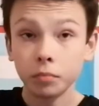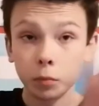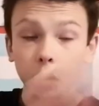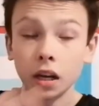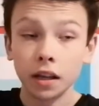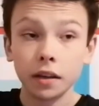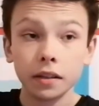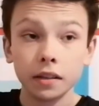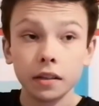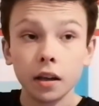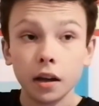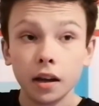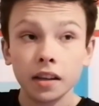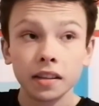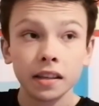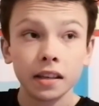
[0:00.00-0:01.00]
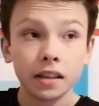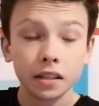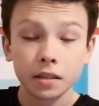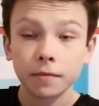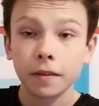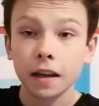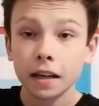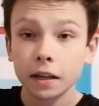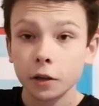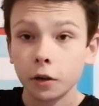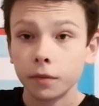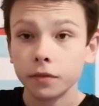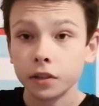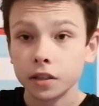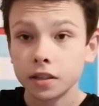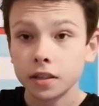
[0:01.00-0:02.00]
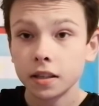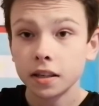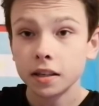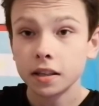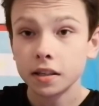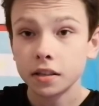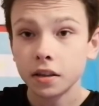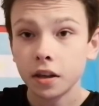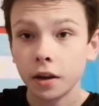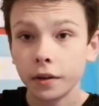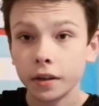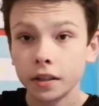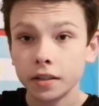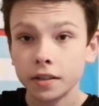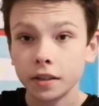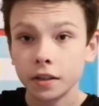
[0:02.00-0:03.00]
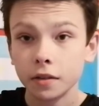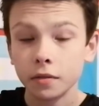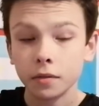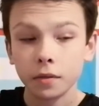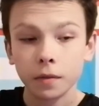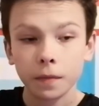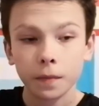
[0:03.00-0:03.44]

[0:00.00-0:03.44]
well, I think it's fairly obvious that he is going to.